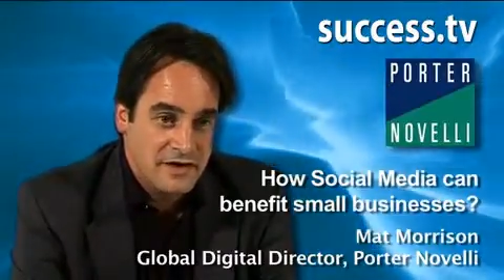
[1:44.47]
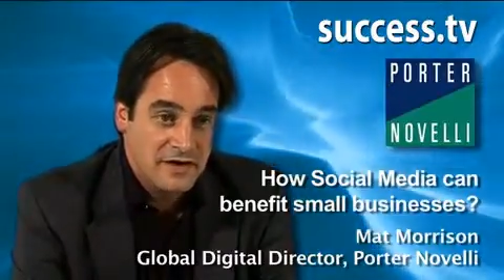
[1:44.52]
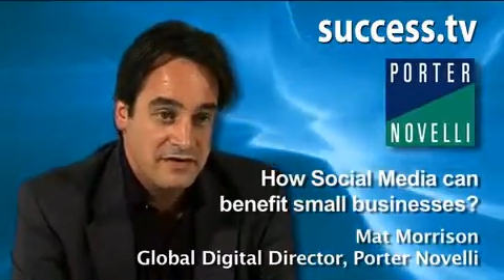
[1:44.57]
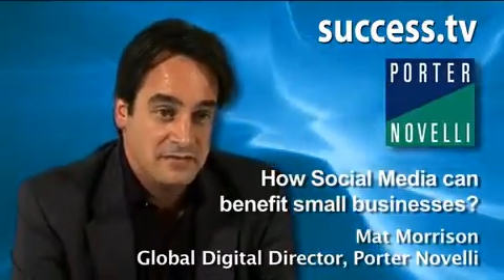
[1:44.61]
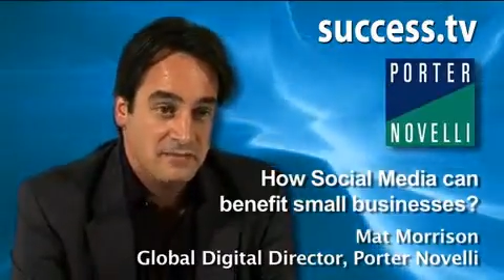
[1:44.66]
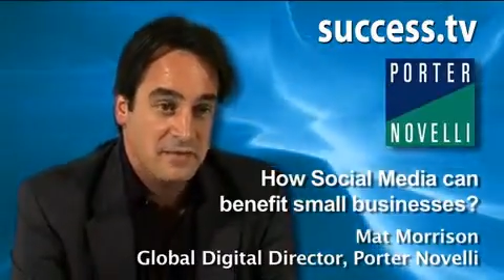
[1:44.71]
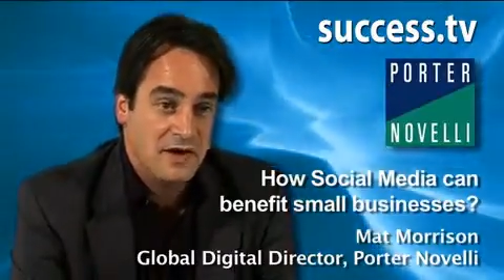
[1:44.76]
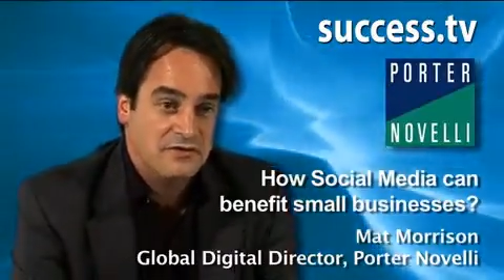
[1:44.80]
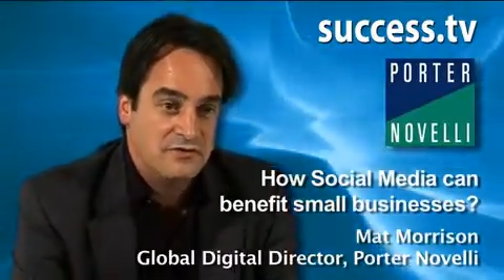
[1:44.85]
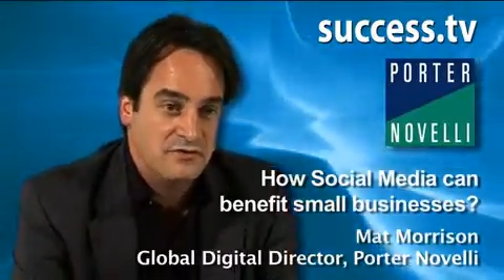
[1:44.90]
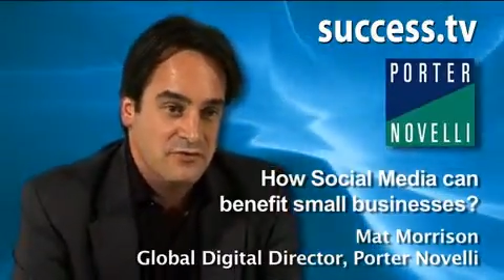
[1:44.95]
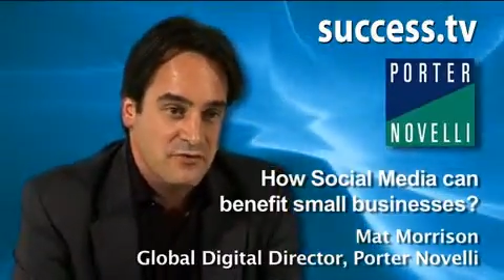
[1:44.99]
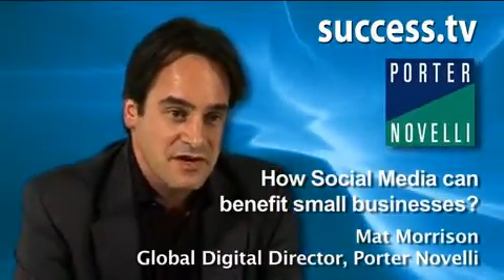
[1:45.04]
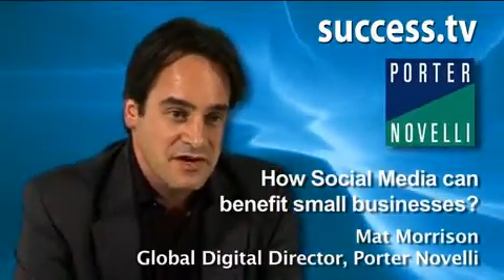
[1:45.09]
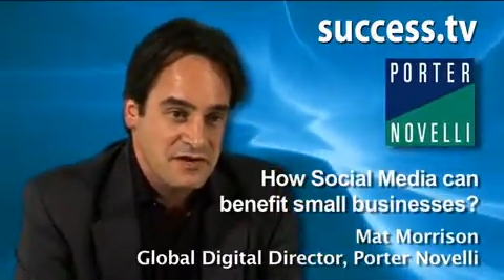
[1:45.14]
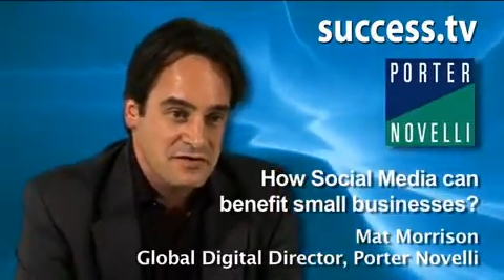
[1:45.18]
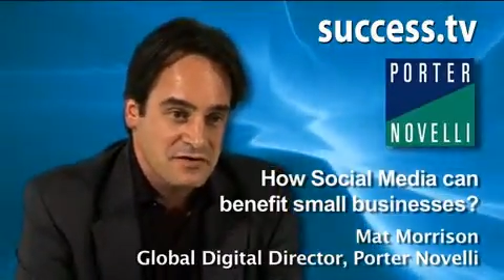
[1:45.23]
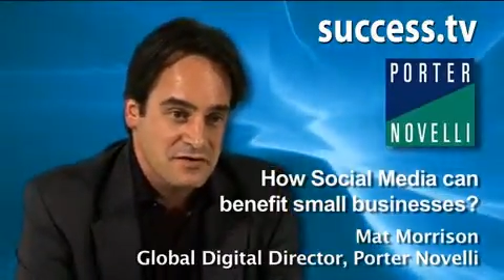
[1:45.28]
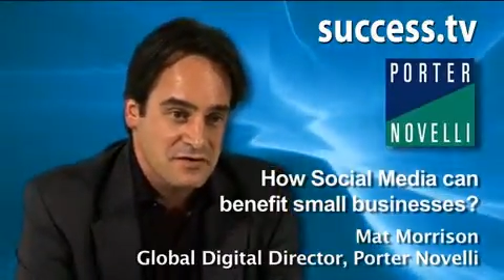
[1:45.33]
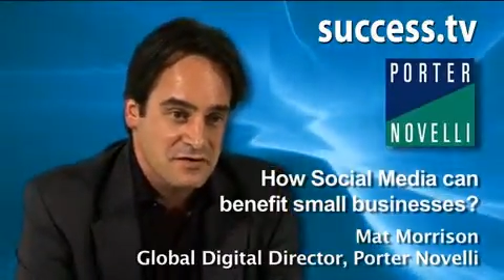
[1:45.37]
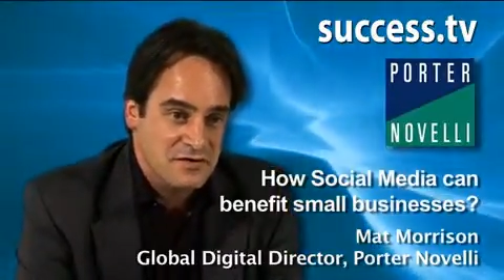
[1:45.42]
is much
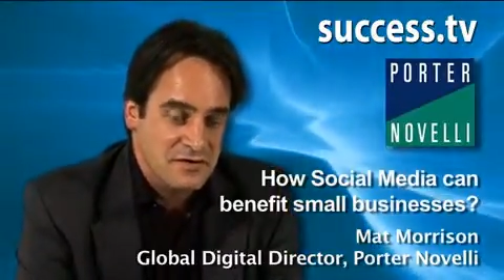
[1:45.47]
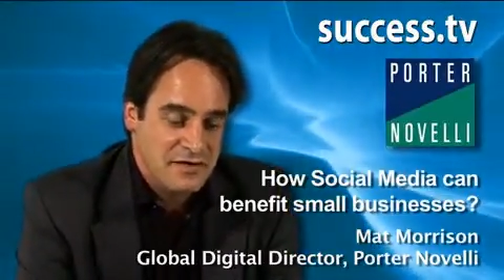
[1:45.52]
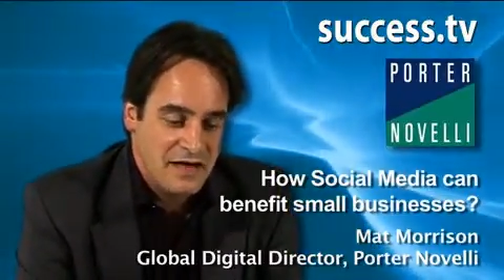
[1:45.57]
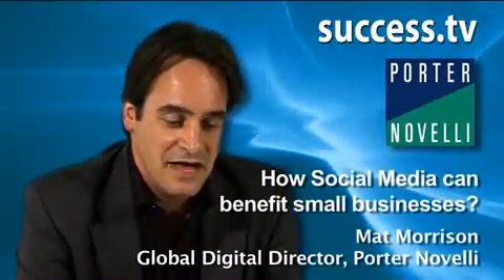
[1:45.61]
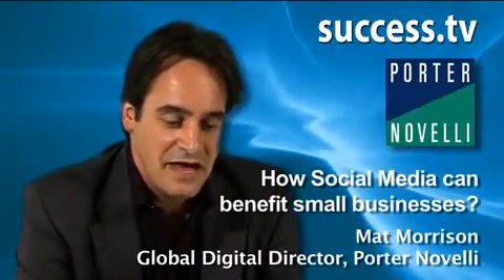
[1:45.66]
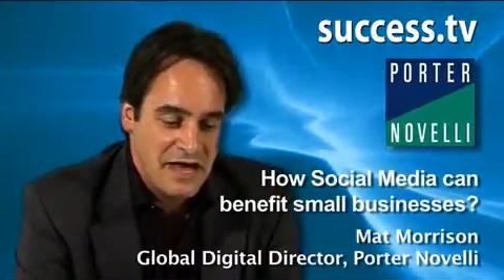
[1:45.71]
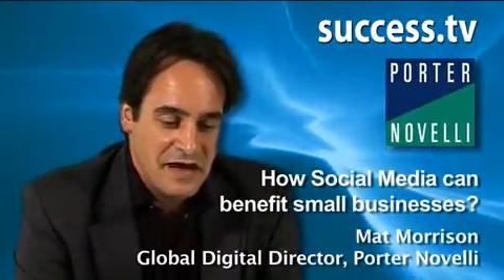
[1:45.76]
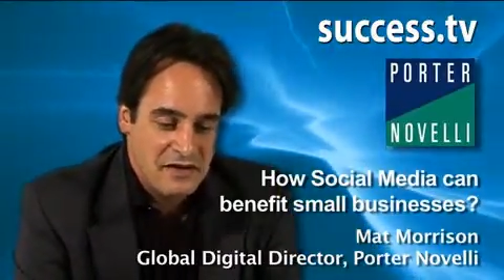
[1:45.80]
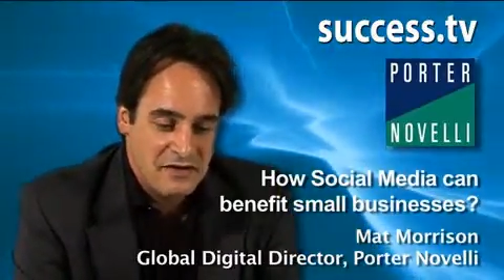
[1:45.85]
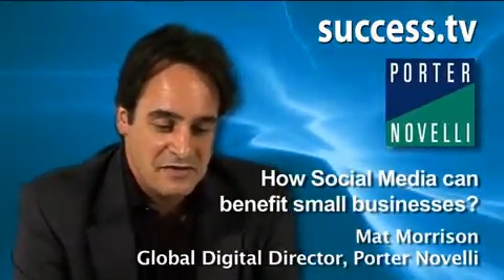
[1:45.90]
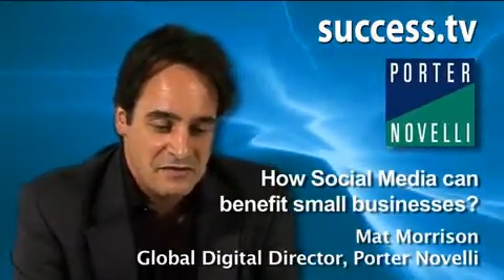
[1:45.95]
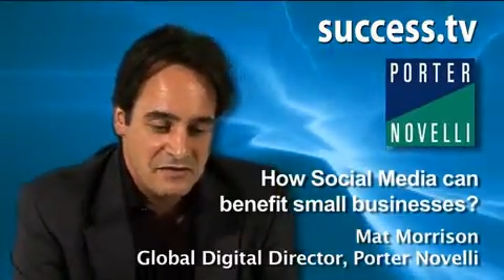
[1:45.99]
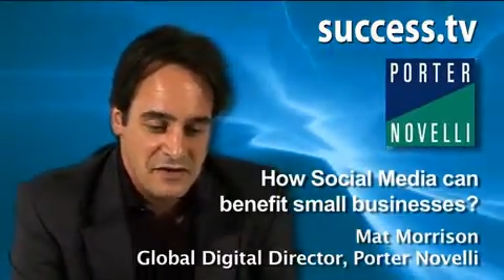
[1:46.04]
greater than,